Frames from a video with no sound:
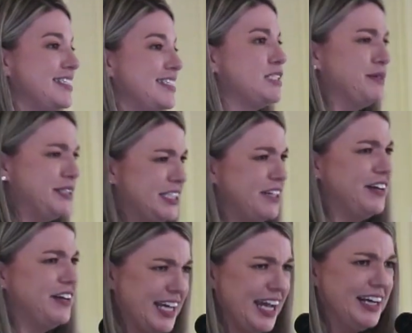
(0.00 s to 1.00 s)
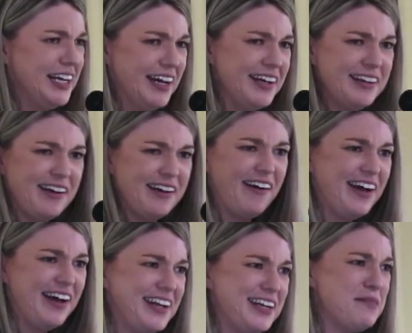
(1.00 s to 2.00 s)
specific data
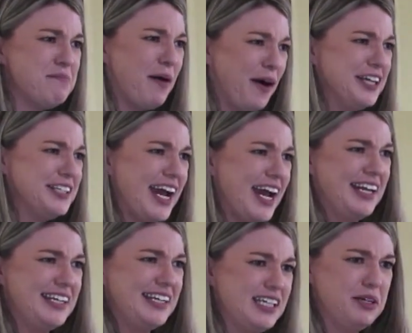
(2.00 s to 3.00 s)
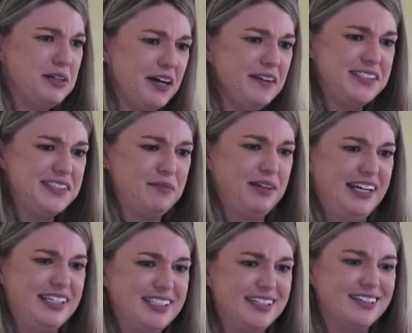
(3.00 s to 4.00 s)
on percutaneous tibial nerve
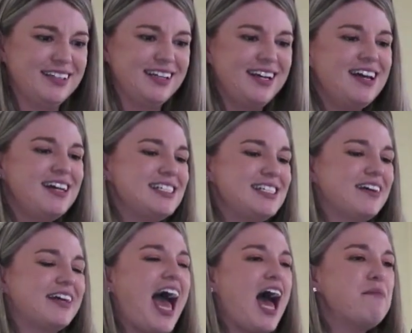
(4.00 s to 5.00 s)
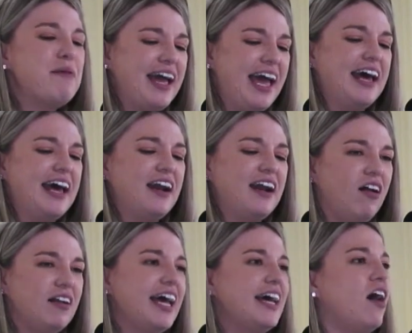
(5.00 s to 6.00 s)
stimulation. So Cabet et
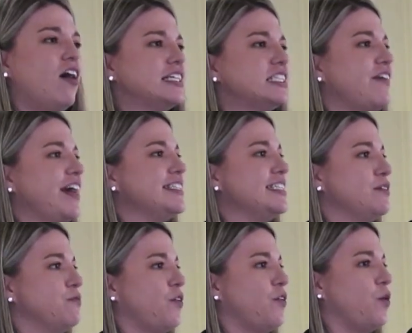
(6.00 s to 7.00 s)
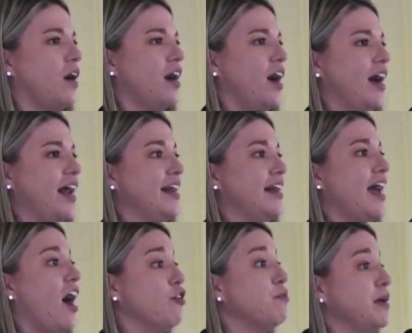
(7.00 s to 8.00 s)
al. Is fancy for, and
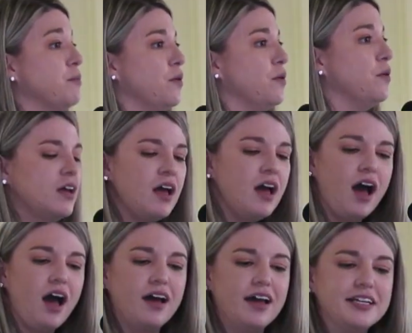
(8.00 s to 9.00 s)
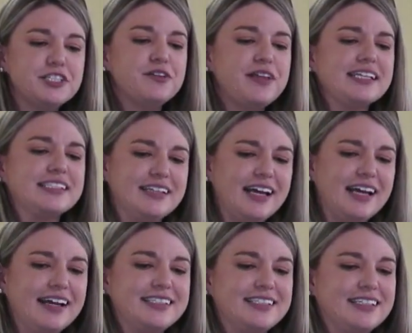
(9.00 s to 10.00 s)
other people, in
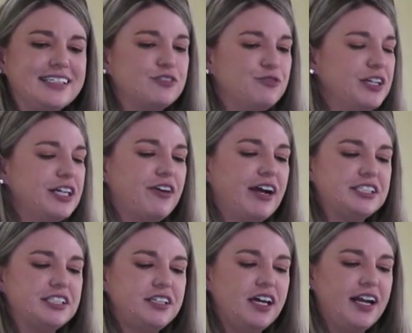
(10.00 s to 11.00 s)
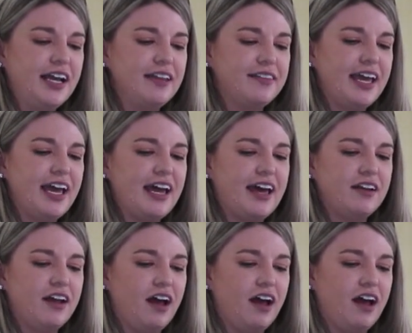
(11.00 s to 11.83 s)
2009 did this really great study. They had